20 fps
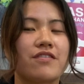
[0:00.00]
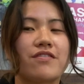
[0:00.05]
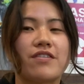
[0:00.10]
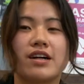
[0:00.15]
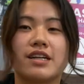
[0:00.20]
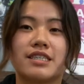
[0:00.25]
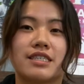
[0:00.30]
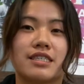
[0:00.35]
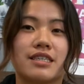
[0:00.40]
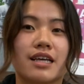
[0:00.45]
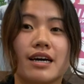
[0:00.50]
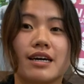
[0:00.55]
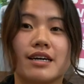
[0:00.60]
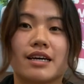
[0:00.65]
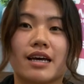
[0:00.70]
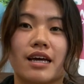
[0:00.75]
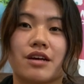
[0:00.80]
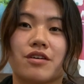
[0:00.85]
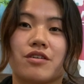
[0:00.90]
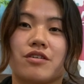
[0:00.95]
fell into that
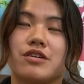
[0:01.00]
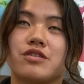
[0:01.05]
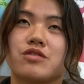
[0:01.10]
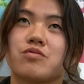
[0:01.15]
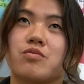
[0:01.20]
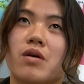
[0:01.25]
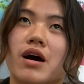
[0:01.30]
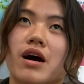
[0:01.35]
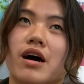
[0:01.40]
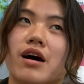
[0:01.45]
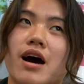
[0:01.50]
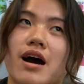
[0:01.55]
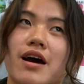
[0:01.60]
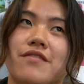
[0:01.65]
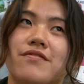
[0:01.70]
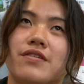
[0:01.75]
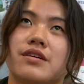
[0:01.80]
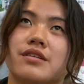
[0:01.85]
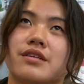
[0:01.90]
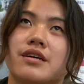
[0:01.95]
category as well. I
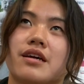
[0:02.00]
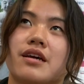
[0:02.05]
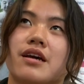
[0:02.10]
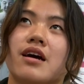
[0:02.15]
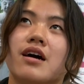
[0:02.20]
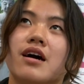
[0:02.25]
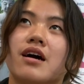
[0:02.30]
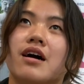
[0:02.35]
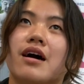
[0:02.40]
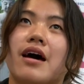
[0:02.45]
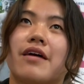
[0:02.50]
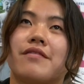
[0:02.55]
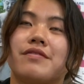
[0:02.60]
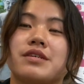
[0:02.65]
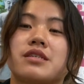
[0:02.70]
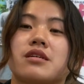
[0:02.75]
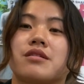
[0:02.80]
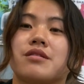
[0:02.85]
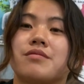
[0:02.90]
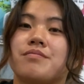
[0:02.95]
felt like every
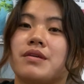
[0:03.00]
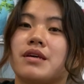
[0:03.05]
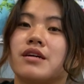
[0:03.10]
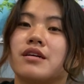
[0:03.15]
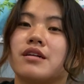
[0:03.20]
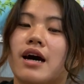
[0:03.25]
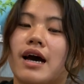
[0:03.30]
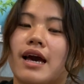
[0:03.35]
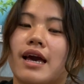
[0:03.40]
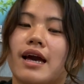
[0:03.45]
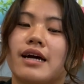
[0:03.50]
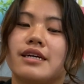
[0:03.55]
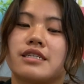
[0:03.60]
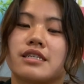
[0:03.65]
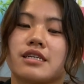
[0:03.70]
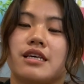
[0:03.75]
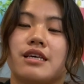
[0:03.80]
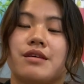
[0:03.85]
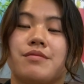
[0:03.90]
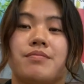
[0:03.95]
single meal I had to
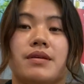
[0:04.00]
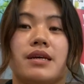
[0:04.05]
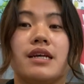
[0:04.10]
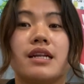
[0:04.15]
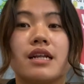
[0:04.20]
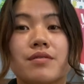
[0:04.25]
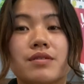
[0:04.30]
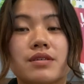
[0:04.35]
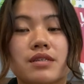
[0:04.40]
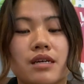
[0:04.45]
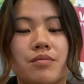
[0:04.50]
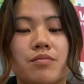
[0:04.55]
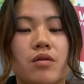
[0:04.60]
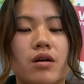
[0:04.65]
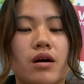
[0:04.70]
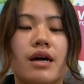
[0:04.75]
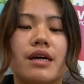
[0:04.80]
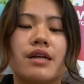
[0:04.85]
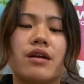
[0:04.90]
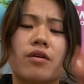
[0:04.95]
keep eating with
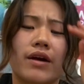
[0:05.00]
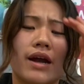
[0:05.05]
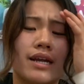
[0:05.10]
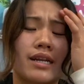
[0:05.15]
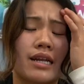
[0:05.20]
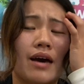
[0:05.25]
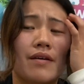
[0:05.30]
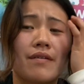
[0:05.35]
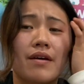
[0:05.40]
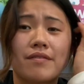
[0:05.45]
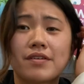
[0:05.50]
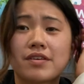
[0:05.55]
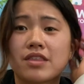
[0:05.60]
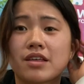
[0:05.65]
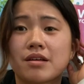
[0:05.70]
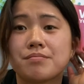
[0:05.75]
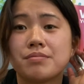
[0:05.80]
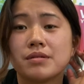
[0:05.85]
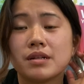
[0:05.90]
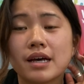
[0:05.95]
someone or I had to have
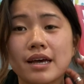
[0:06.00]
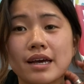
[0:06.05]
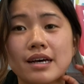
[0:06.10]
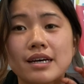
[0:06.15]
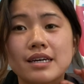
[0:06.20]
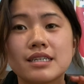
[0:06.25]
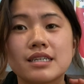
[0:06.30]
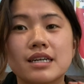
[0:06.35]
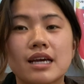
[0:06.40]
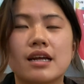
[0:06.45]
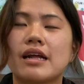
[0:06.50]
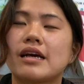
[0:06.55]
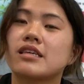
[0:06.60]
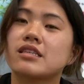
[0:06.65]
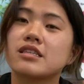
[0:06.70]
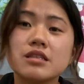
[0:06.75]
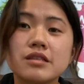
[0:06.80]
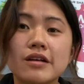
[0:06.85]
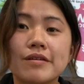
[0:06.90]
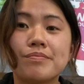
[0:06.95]
everything planned and I
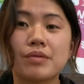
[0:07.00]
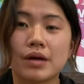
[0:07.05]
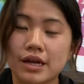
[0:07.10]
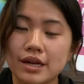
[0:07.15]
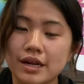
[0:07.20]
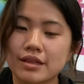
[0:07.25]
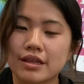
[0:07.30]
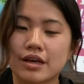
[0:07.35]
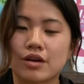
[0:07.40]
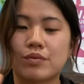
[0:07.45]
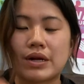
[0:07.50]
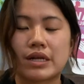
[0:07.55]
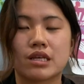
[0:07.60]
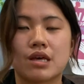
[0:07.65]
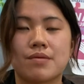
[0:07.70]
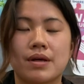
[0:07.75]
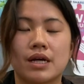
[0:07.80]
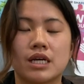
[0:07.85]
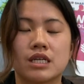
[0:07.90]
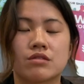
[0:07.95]
still love planning like
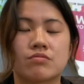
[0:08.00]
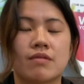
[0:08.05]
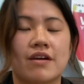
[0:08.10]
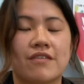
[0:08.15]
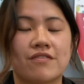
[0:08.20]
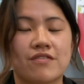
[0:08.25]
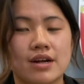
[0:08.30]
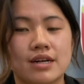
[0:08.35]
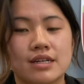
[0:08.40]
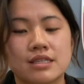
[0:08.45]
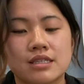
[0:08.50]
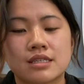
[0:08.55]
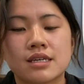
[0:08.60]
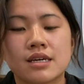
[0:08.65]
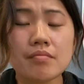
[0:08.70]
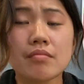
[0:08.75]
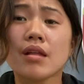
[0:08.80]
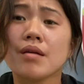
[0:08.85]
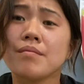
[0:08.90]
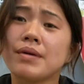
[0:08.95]
weekly meals with my friends
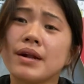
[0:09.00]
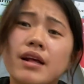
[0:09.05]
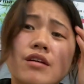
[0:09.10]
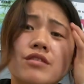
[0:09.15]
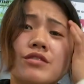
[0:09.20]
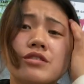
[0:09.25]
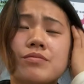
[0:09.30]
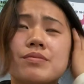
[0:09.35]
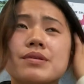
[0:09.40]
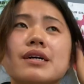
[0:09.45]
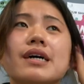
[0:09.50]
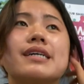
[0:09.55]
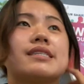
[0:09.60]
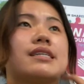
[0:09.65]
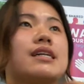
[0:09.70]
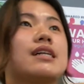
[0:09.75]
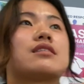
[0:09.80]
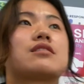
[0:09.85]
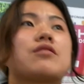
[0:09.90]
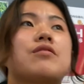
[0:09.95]
but I also realized
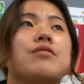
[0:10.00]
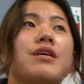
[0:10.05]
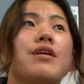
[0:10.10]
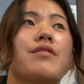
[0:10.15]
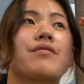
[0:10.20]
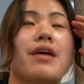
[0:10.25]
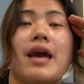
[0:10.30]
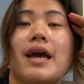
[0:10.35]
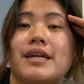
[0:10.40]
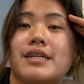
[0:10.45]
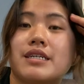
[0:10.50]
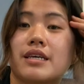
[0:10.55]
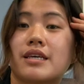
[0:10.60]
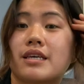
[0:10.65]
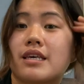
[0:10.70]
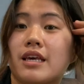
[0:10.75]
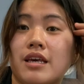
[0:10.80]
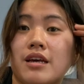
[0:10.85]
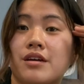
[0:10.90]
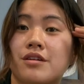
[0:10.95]
that it's totally okay to like
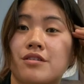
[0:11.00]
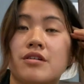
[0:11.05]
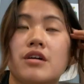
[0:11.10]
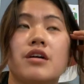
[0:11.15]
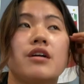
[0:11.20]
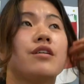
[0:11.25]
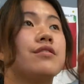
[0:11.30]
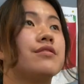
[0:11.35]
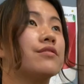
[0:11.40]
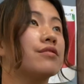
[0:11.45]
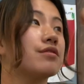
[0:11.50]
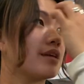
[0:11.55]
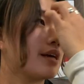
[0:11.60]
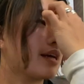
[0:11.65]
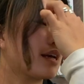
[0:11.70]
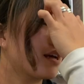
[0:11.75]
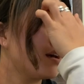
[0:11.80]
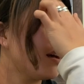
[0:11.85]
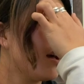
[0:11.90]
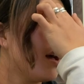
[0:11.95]
eat on your own or
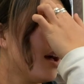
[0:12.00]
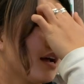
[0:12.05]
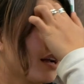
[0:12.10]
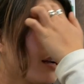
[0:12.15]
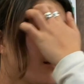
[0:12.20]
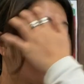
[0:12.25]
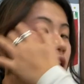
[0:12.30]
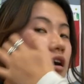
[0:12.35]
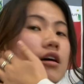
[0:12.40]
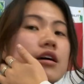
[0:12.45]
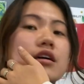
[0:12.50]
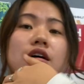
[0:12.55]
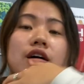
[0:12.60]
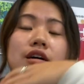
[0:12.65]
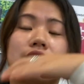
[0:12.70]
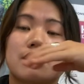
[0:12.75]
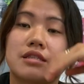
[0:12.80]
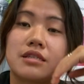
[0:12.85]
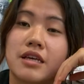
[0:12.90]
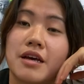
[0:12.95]
like not
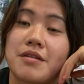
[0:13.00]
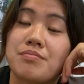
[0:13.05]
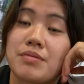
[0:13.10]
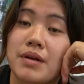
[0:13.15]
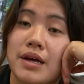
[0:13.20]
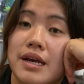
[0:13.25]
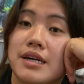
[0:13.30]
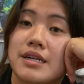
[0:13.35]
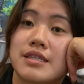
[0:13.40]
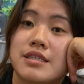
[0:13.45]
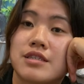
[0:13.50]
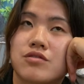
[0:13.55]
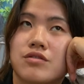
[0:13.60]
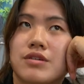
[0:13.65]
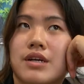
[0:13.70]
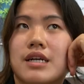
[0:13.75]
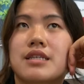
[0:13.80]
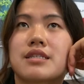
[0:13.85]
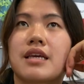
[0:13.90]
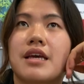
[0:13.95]
constantly have plans or
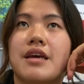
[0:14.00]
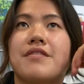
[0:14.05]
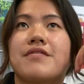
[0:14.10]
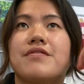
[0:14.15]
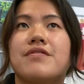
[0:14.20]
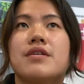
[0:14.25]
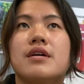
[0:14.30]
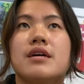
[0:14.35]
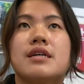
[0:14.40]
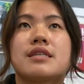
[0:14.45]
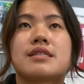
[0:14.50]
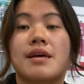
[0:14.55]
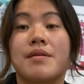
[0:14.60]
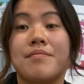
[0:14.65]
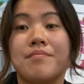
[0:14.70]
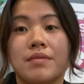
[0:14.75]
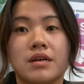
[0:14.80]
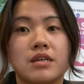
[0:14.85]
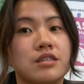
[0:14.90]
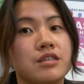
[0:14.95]
like save
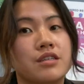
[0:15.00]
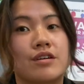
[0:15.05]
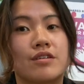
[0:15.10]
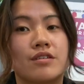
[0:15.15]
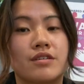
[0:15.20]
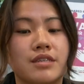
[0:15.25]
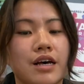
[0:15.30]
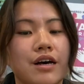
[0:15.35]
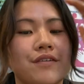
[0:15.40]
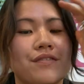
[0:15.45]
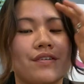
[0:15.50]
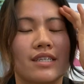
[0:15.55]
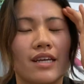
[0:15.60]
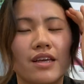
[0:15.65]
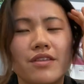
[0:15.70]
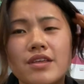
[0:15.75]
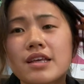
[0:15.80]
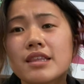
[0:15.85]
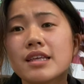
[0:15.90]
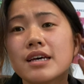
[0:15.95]
some meals to yourself Because I
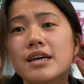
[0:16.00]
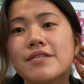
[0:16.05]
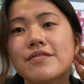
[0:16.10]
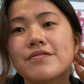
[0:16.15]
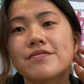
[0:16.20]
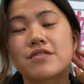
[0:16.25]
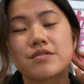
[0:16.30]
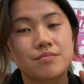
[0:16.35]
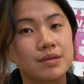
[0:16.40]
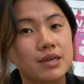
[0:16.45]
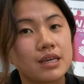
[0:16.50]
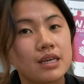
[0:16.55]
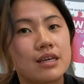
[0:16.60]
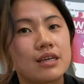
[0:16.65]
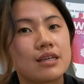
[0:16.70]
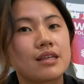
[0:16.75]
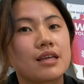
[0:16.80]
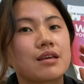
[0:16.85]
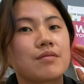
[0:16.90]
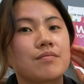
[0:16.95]
think that for
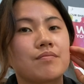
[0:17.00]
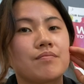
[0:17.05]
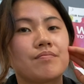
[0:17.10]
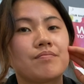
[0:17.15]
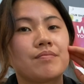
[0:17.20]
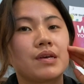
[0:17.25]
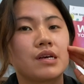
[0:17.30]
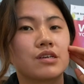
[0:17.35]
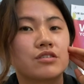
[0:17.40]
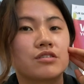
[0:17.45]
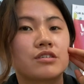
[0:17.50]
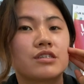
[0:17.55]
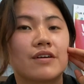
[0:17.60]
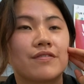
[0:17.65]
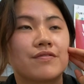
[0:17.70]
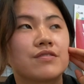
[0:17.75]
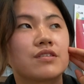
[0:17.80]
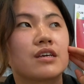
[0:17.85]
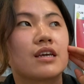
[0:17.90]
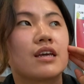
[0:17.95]
me like meals are
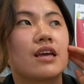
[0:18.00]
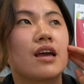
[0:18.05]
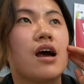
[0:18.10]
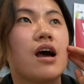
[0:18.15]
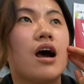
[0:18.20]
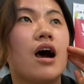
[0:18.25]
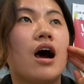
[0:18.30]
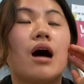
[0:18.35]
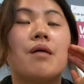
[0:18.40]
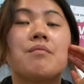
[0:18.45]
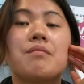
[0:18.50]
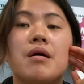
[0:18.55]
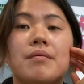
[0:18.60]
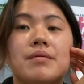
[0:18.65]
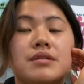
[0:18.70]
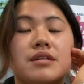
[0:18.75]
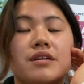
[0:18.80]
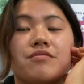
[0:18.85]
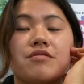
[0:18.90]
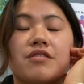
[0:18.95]
definitely a
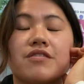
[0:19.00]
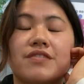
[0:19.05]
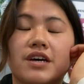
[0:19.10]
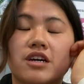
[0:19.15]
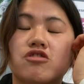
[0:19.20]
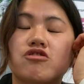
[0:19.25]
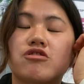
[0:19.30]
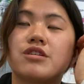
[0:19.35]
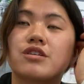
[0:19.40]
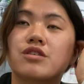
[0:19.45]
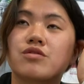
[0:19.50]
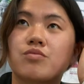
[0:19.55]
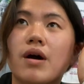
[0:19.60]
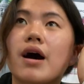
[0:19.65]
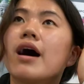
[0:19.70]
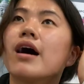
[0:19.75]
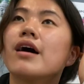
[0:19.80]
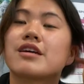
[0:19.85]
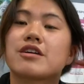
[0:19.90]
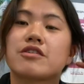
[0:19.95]
moment of reflection as
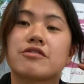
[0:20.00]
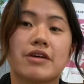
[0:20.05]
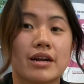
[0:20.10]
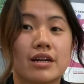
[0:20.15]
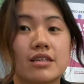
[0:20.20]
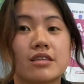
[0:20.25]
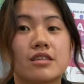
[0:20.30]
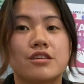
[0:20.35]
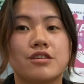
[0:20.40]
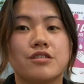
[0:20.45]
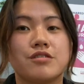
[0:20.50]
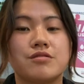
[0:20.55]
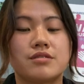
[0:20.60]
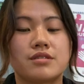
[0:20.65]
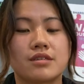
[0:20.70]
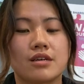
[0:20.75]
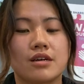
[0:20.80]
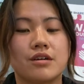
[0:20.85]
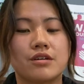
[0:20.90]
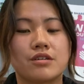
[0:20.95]
well and gratitude
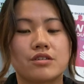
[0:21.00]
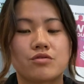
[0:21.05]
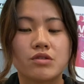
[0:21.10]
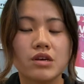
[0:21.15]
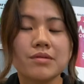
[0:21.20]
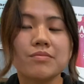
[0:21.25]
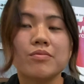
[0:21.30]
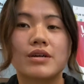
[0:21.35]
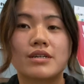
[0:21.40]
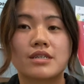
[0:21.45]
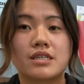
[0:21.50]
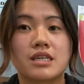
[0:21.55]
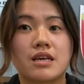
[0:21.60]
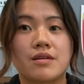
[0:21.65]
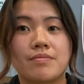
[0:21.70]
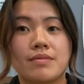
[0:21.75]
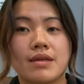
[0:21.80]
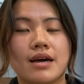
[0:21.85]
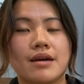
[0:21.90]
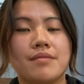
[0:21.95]
so it's really important to
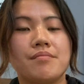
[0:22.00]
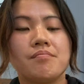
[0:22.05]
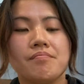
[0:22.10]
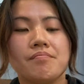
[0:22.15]
keep that